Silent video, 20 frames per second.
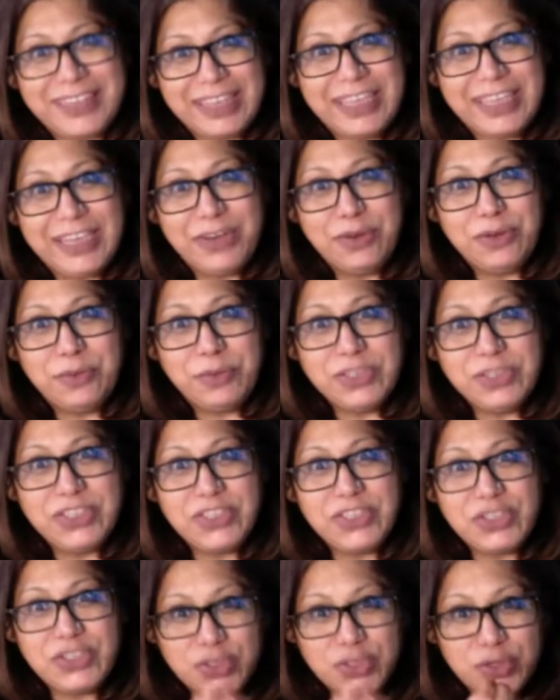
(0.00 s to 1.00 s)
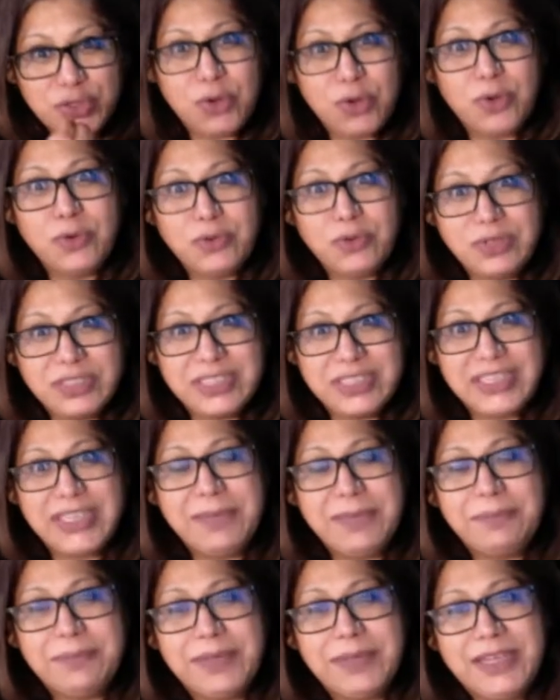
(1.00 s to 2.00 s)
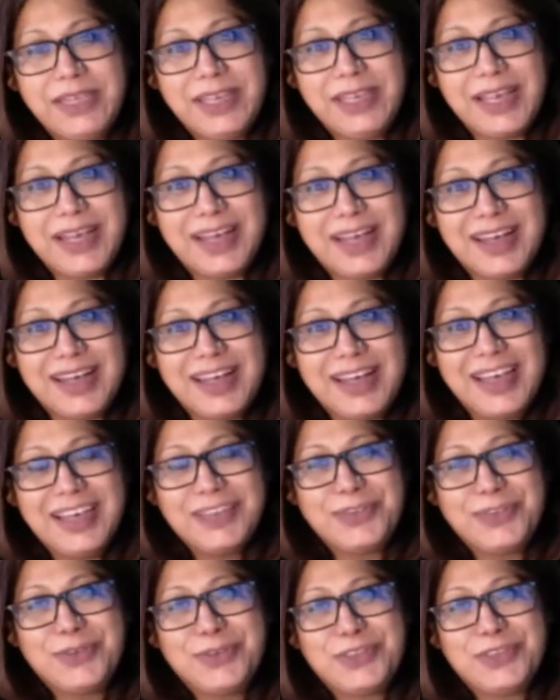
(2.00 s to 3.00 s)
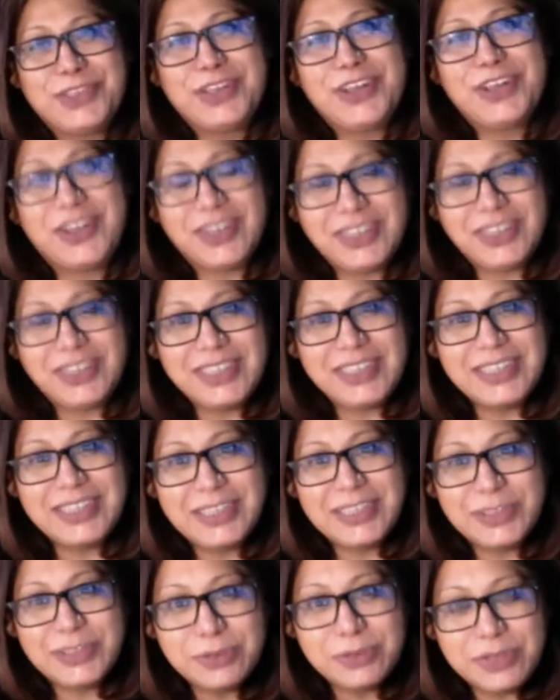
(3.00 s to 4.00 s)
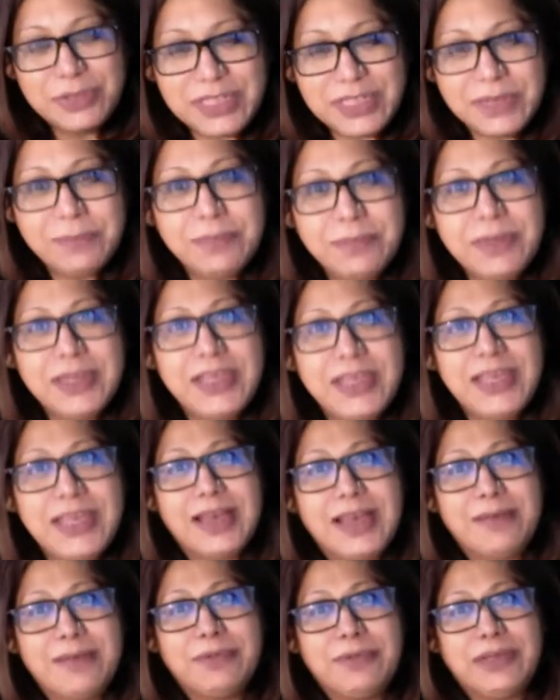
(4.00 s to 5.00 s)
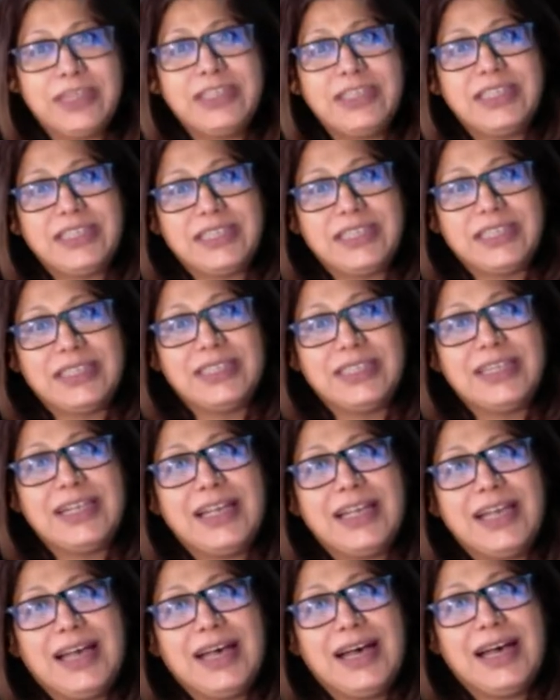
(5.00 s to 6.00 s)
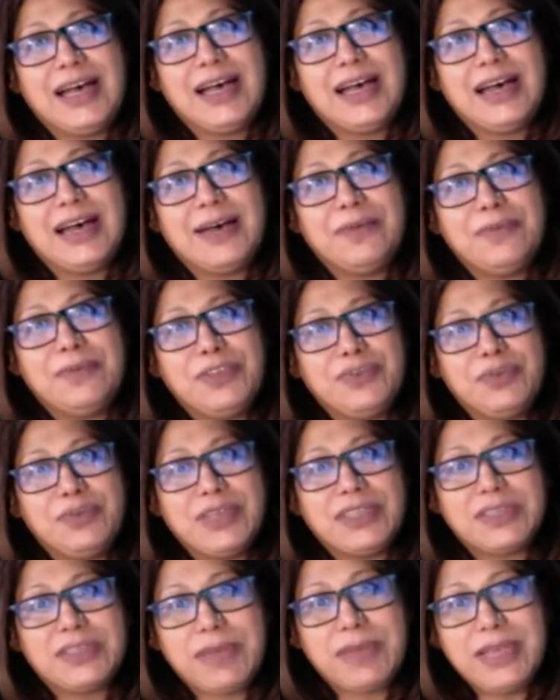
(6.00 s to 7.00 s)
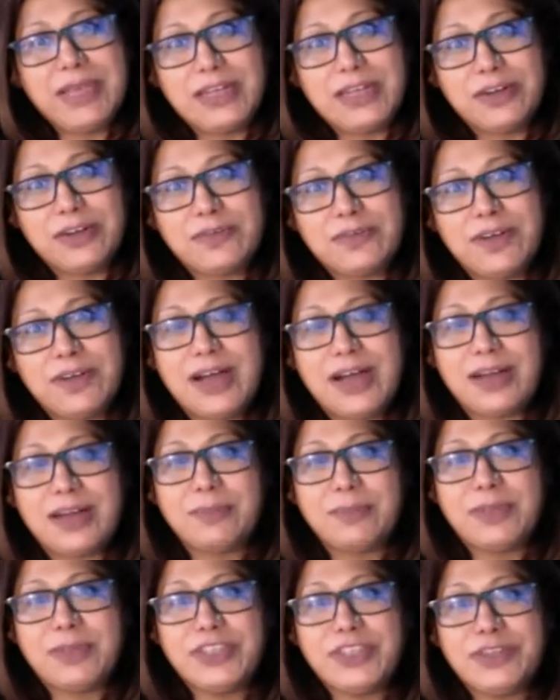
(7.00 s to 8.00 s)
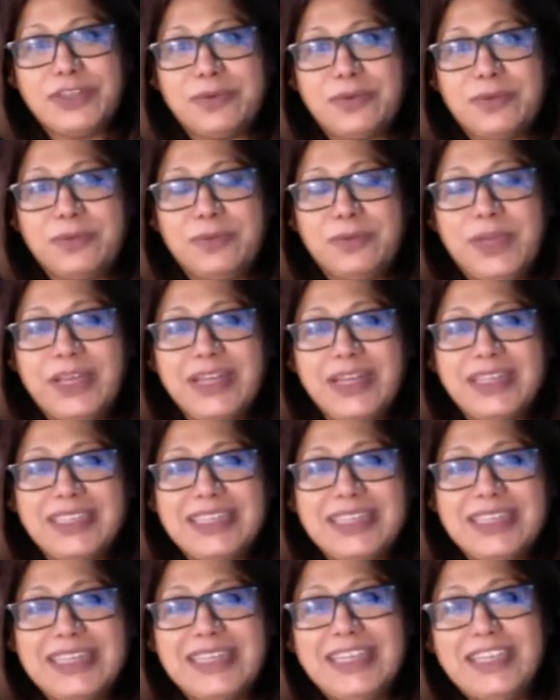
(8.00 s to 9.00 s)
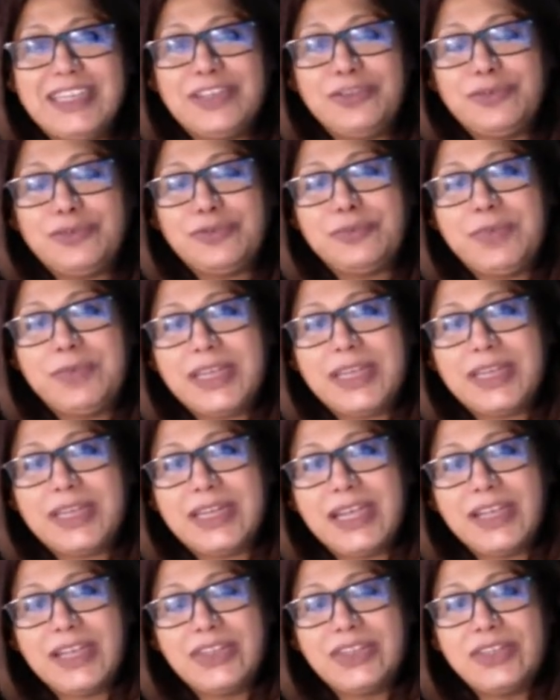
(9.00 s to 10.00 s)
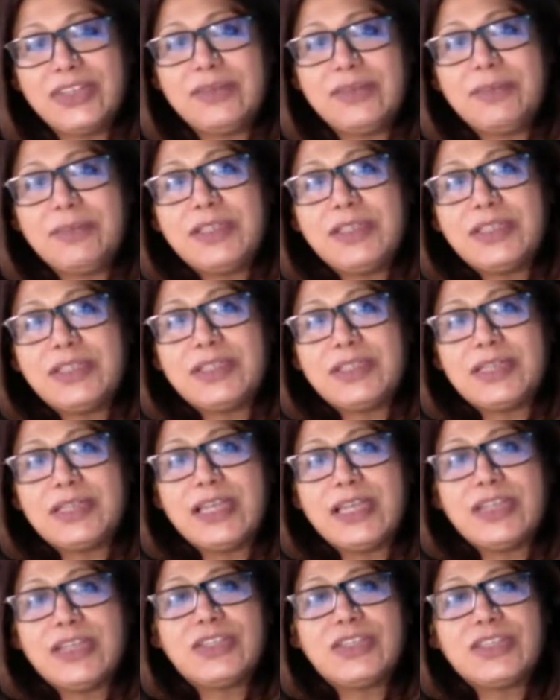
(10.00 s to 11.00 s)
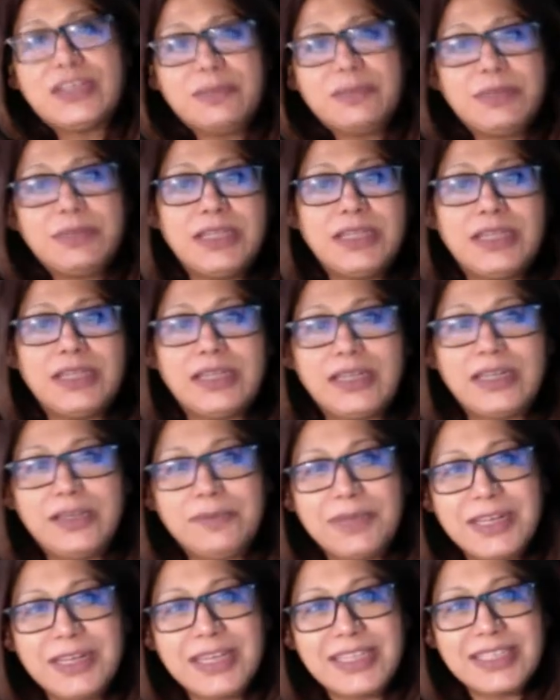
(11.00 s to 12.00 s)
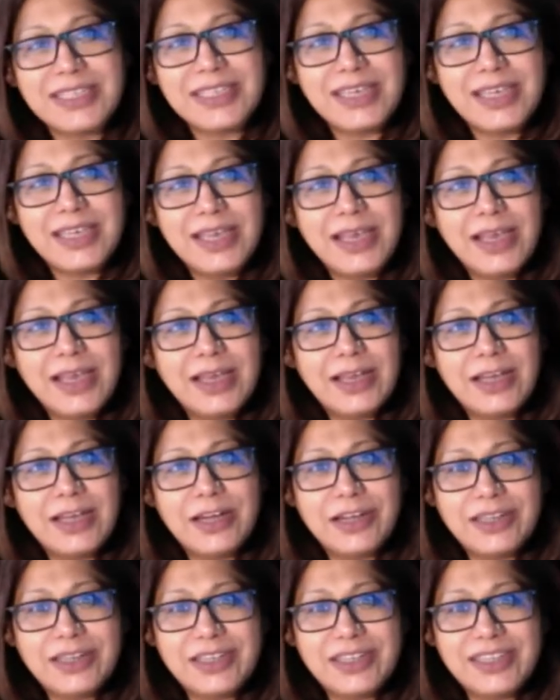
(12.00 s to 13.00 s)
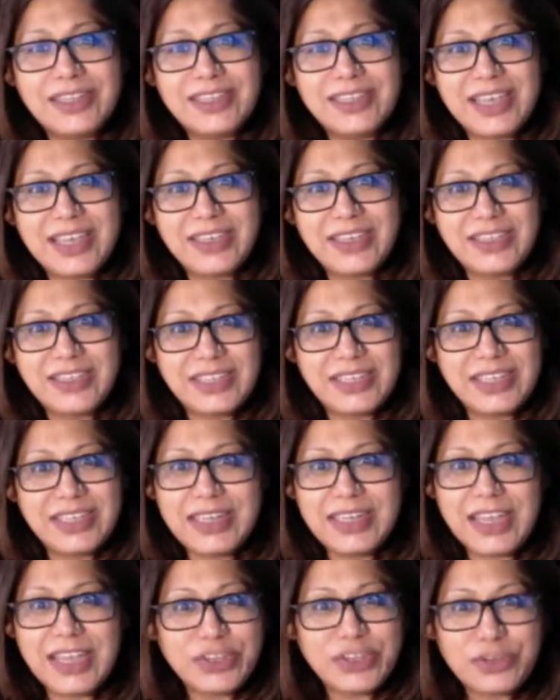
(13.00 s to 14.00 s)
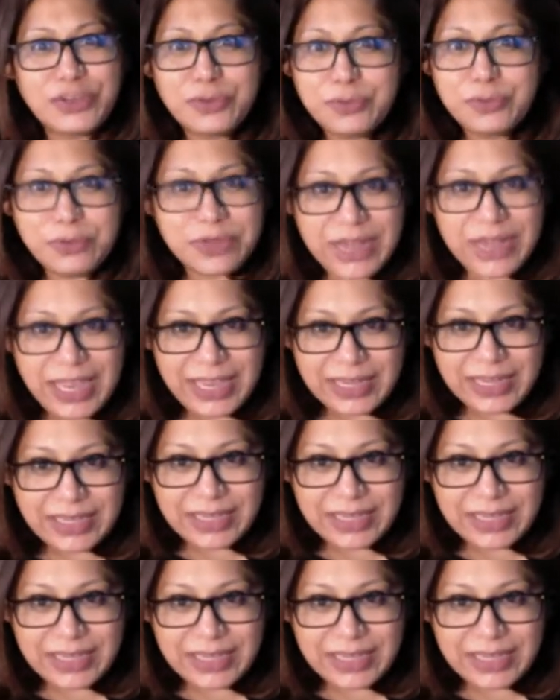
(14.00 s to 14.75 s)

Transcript: you know, which is so deeply sociological, so deeply political, which we expect out of art. But, you know, where does it lead you to make connection? It makes connections immediately with, let's say, Gertner's essay that you read.